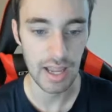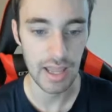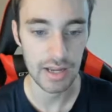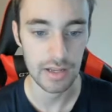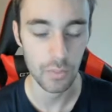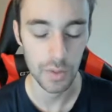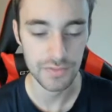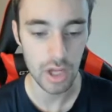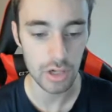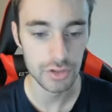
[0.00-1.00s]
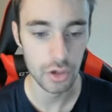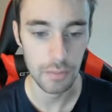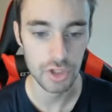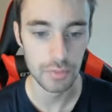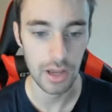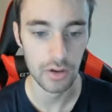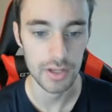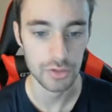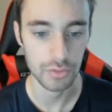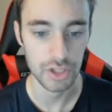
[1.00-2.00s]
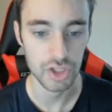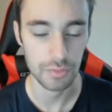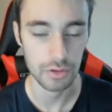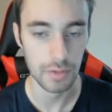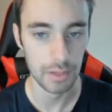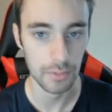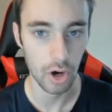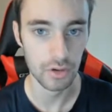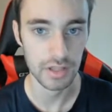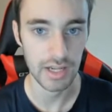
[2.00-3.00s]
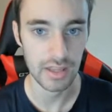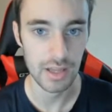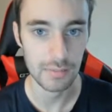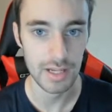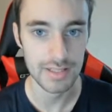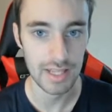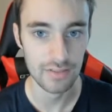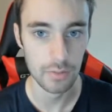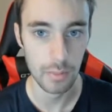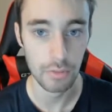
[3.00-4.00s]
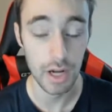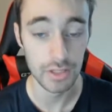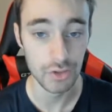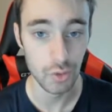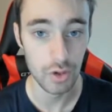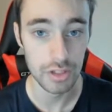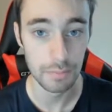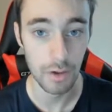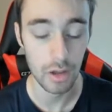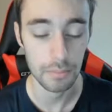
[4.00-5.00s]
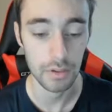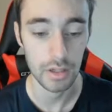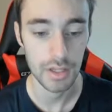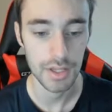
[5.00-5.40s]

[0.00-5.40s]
and we talked so much about his relationship with Mike McCarthy and how that might save him a practice squad spot, but